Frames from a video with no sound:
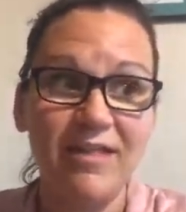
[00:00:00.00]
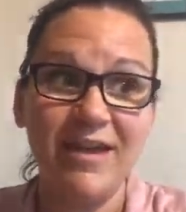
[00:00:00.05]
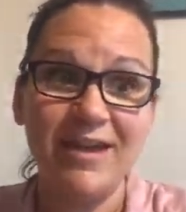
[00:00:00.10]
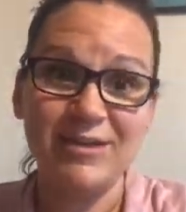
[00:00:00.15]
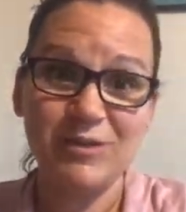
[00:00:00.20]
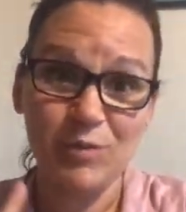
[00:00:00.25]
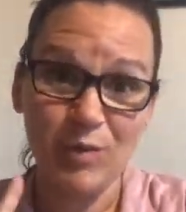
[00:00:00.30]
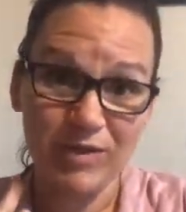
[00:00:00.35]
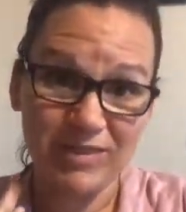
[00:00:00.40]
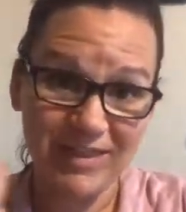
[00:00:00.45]

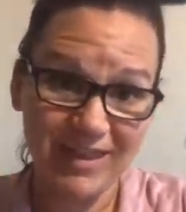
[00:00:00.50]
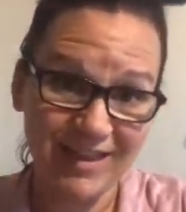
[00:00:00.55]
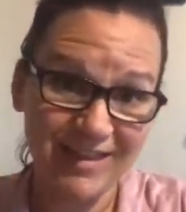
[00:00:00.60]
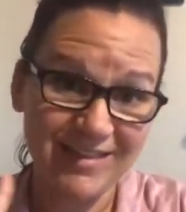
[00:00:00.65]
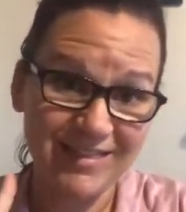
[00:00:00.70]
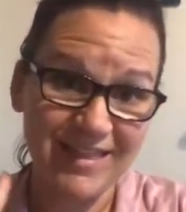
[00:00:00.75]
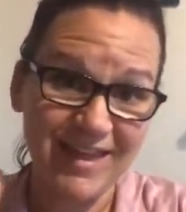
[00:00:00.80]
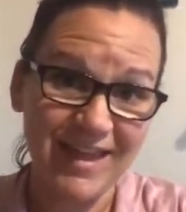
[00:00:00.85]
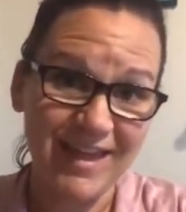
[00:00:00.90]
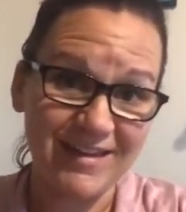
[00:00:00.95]
That is one
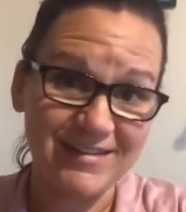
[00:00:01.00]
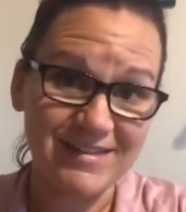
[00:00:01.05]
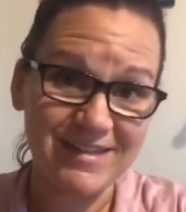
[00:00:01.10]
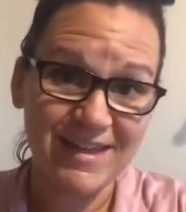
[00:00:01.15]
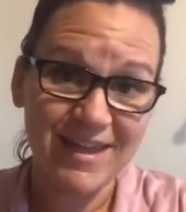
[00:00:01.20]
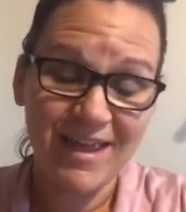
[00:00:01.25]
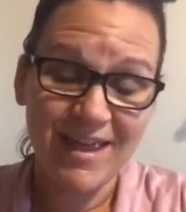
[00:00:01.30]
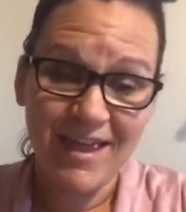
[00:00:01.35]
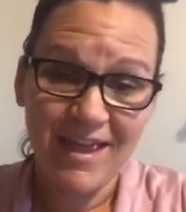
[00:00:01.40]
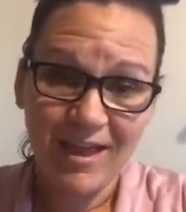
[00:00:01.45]
thing that
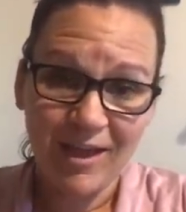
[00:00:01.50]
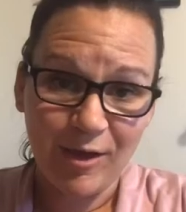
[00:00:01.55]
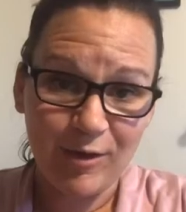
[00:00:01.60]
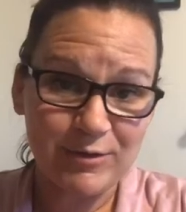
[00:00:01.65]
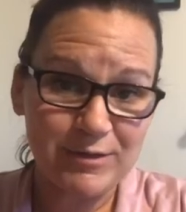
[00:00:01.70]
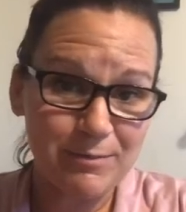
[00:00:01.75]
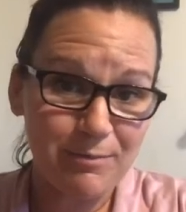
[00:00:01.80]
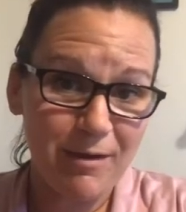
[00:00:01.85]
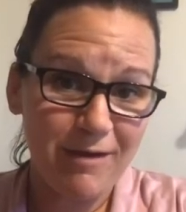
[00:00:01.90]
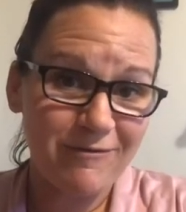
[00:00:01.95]

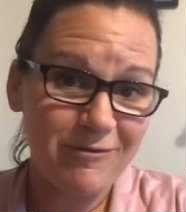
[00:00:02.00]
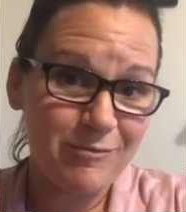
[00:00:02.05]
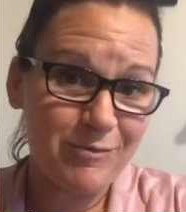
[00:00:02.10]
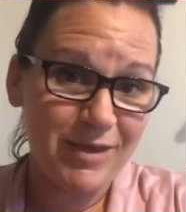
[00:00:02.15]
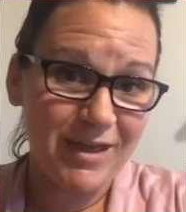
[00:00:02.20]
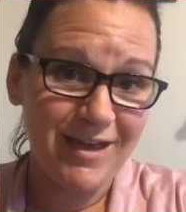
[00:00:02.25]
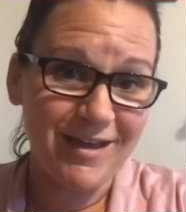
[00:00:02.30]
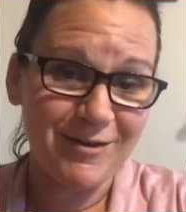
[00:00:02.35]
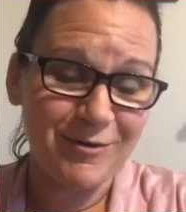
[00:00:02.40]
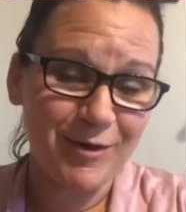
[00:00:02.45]
goes above and
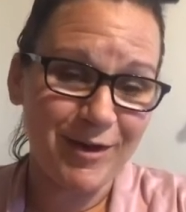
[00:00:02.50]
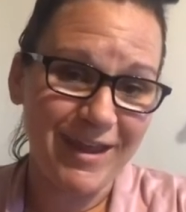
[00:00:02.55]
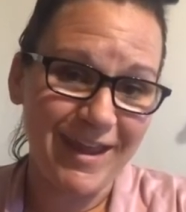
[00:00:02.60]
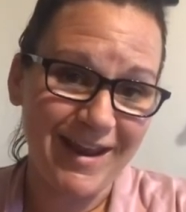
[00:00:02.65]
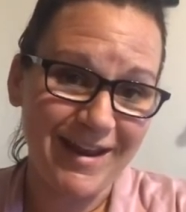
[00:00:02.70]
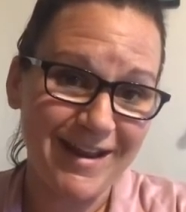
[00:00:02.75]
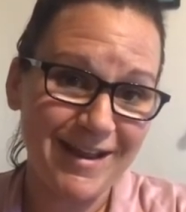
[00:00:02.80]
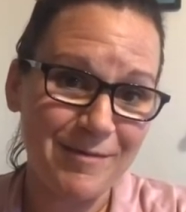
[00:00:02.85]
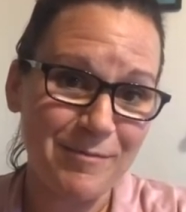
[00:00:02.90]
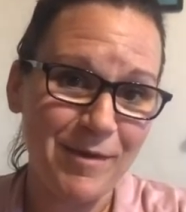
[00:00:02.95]
beyond
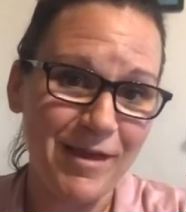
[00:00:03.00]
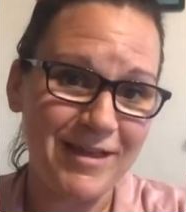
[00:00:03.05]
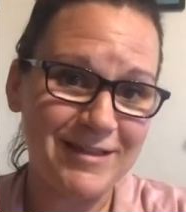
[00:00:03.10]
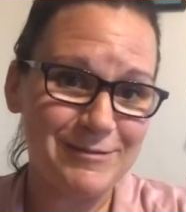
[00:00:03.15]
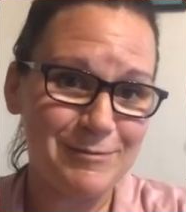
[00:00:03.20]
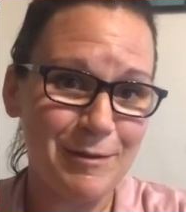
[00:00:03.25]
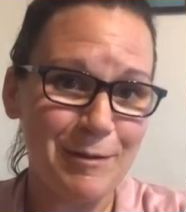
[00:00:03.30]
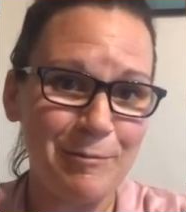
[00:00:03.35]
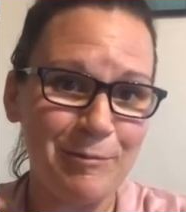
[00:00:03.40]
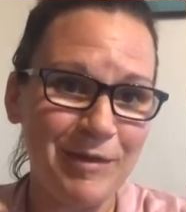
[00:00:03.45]
organic. My
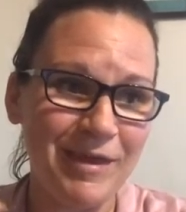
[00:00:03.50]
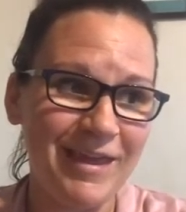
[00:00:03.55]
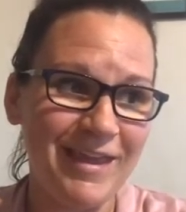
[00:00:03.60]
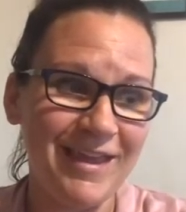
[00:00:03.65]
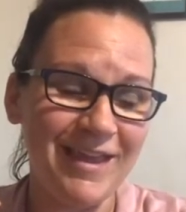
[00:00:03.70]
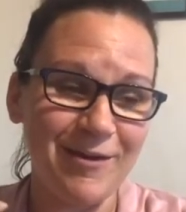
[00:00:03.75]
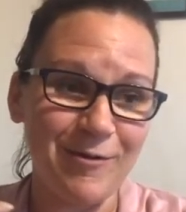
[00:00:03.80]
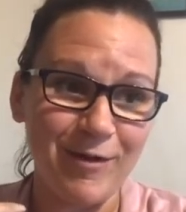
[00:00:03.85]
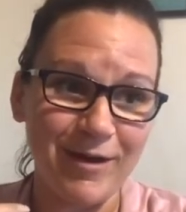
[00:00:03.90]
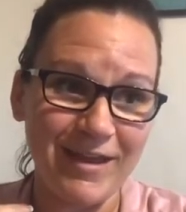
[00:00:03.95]
husband
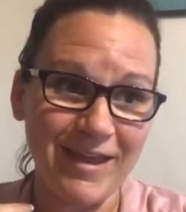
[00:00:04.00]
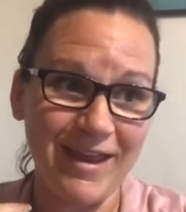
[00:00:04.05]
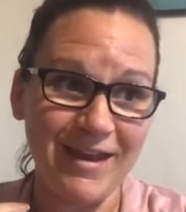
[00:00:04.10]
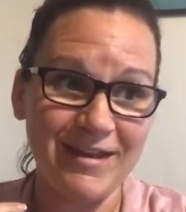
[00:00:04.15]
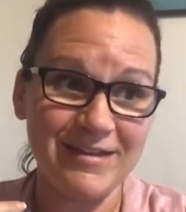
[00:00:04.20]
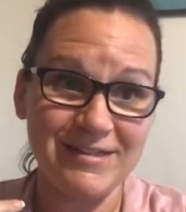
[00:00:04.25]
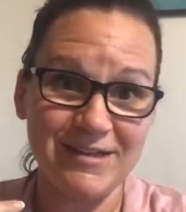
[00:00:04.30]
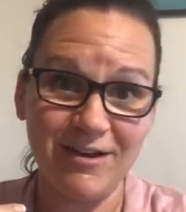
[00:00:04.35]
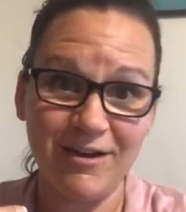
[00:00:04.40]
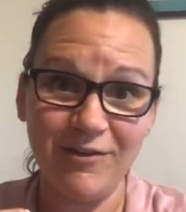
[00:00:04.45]
being an
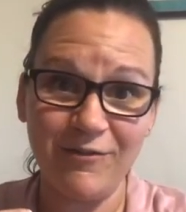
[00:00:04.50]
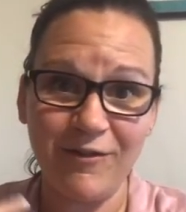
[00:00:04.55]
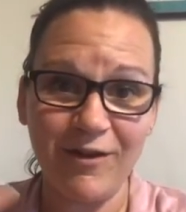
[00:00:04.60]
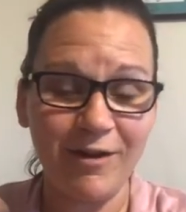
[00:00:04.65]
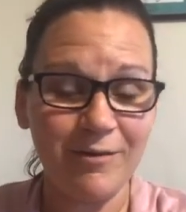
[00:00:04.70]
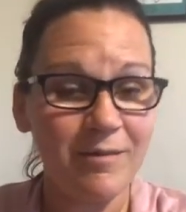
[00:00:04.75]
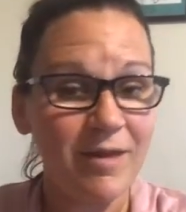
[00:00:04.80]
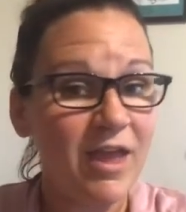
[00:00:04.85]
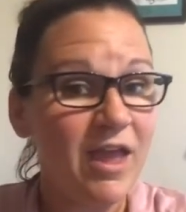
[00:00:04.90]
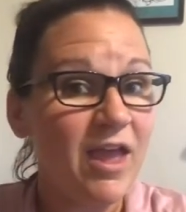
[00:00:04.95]
organic dairy
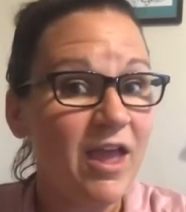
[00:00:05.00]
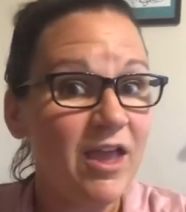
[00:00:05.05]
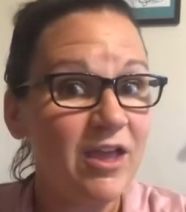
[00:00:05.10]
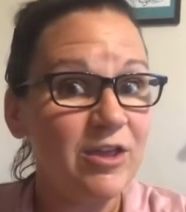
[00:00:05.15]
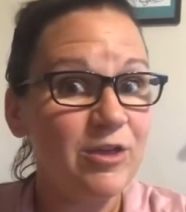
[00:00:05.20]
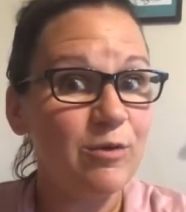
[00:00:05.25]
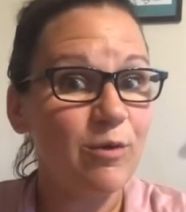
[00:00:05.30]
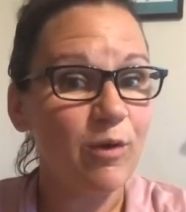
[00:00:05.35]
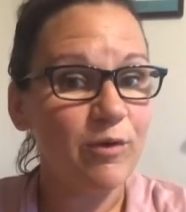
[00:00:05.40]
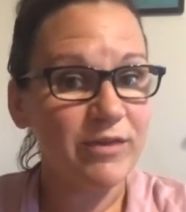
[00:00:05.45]
farm,
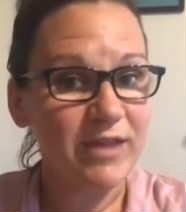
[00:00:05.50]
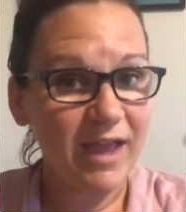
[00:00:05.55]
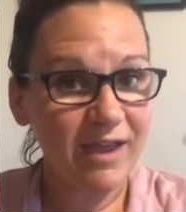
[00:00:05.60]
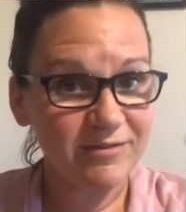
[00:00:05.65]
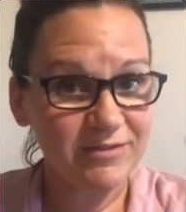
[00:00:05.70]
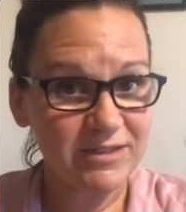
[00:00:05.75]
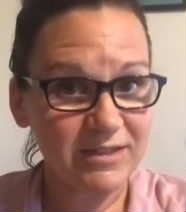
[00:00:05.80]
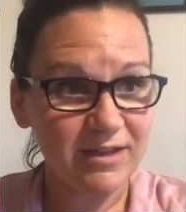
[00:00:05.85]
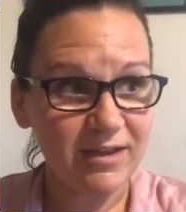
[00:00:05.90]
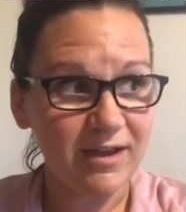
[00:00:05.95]
you only
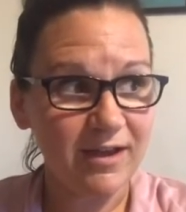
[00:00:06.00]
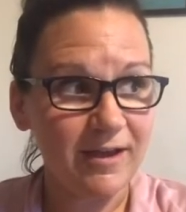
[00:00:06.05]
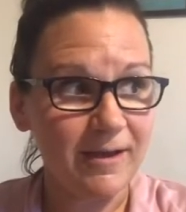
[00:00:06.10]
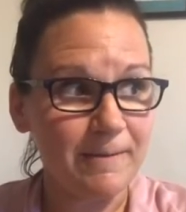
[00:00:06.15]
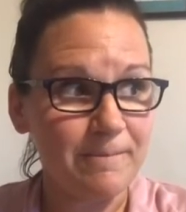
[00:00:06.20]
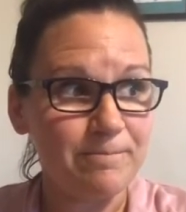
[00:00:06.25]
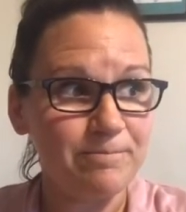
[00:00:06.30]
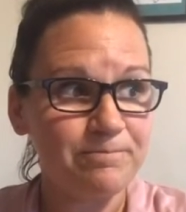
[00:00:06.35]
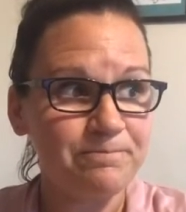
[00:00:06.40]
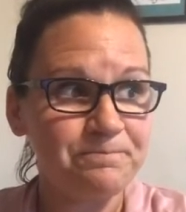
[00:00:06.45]
have
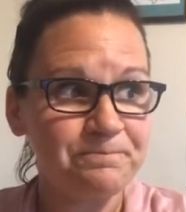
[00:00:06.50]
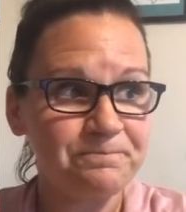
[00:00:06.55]
to,